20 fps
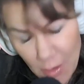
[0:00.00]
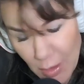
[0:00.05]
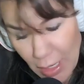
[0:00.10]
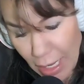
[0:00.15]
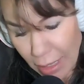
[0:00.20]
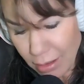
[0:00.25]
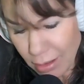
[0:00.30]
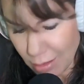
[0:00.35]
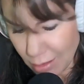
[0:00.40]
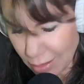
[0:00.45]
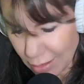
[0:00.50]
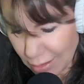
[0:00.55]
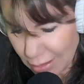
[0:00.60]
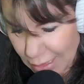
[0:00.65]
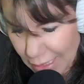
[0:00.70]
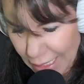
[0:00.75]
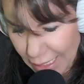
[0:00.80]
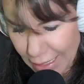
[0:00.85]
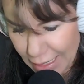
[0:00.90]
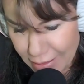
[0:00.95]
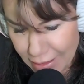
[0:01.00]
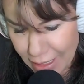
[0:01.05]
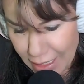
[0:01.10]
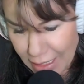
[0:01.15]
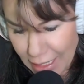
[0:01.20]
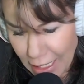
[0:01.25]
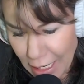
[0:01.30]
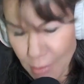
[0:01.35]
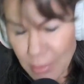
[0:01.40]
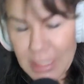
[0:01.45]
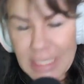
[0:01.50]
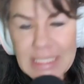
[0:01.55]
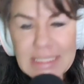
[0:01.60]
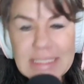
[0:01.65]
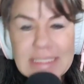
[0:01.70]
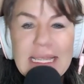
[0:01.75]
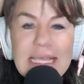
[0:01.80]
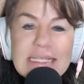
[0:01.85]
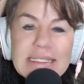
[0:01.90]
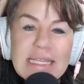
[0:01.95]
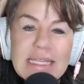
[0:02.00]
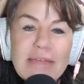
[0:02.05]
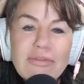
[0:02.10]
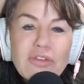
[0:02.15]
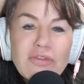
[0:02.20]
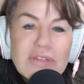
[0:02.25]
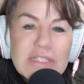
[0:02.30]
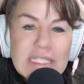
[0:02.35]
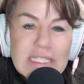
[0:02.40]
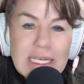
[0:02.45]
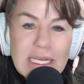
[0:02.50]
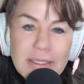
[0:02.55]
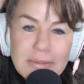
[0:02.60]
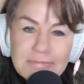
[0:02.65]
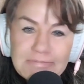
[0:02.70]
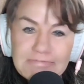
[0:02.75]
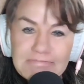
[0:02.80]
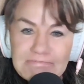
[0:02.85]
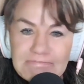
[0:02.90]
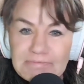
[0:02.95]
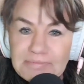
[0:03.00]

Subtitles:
Okay. And then how many states have you visited?